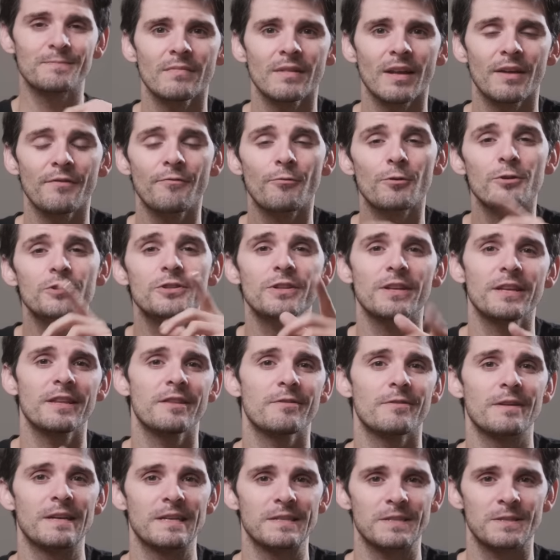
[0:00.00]
And fortunately
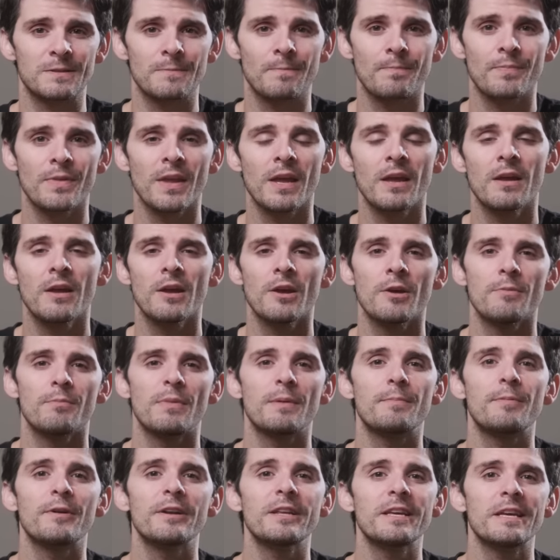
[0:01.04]
there is. My
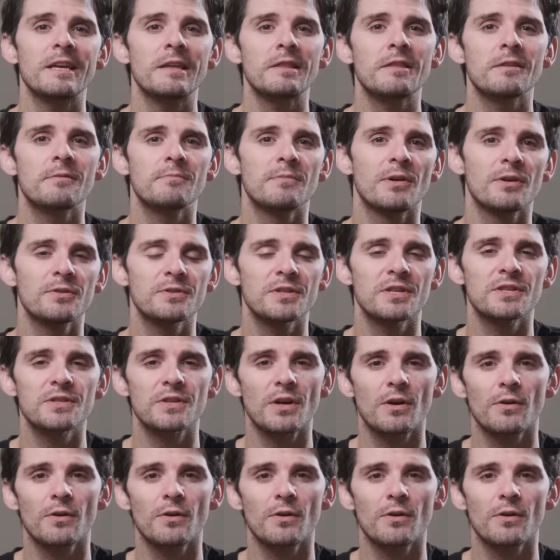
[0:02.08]
buddy Ethan Moses